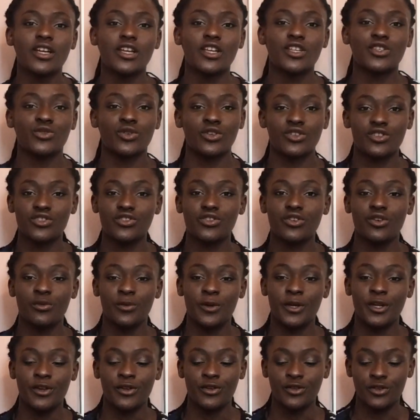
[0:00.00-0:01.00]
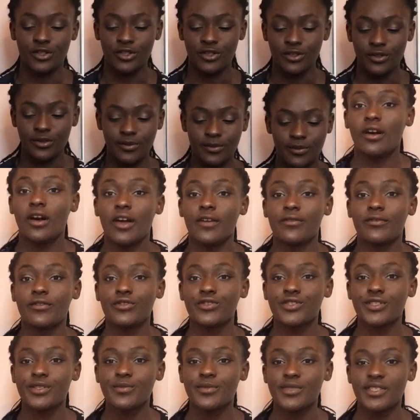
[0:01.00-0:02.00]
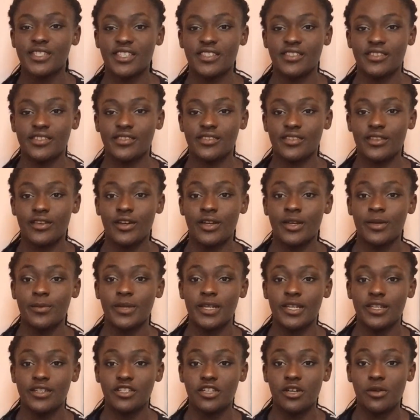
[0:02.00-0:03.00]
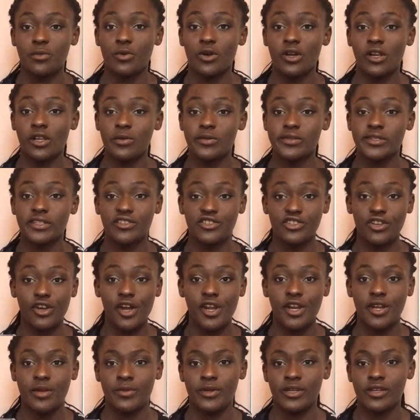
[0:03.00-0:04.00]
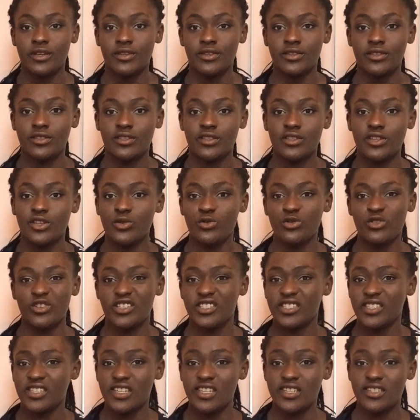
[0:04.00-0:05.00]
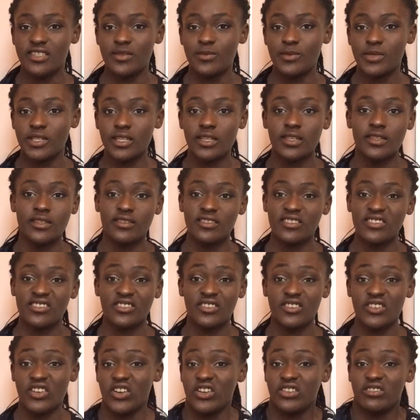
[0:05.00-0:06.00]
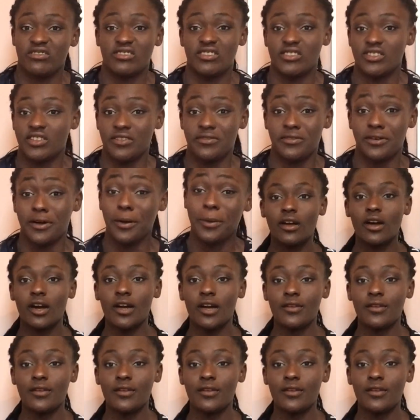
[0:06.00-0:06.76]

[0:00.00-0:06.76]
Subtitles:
So I just got my own glue. I've got some scissors that I picked up while I was in China because you always need some scissors to cut stuff off.